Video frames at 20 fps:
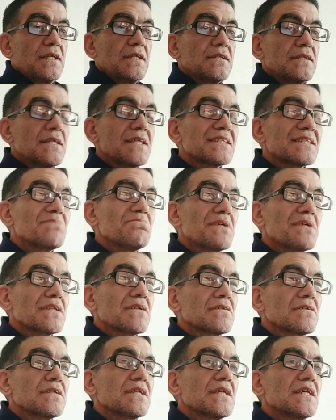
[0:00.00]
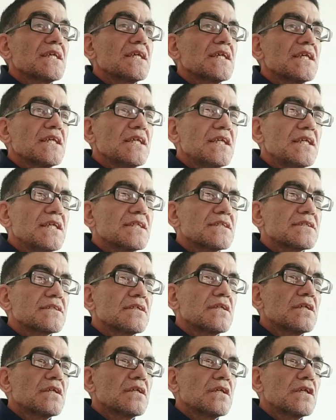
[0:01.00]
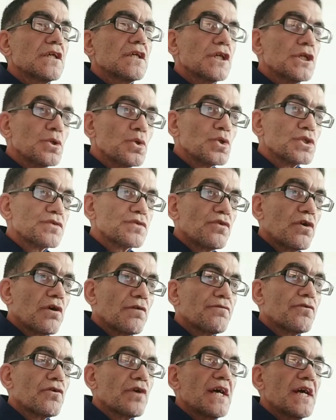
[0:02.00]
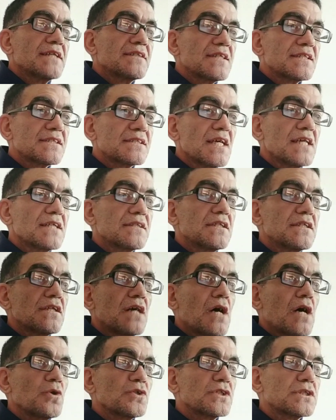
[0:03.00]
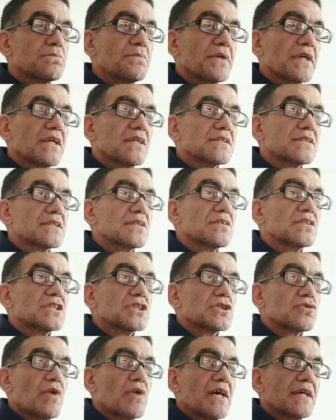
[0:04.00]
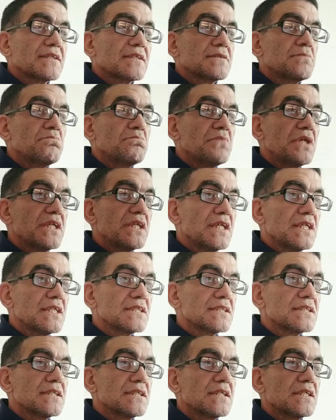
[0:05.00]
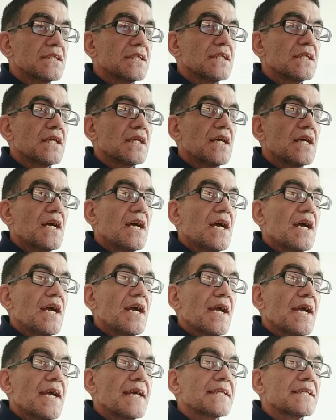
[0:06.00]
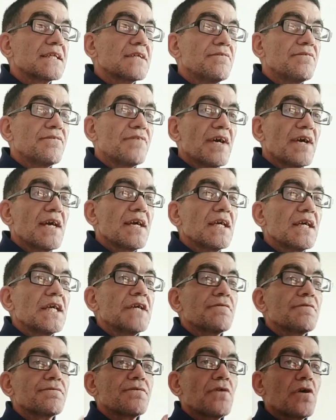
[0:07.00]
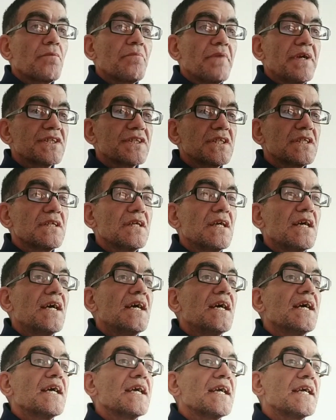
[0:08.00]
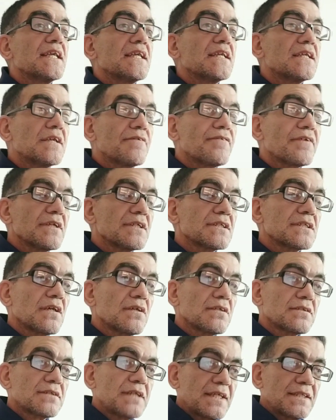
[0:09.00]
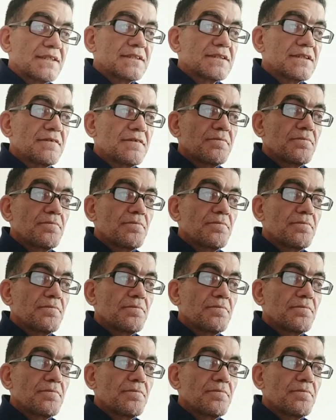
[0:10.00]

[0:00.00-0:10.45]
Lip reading: This method is useful for understanding how speakers construct meanings and convey information in different contexts.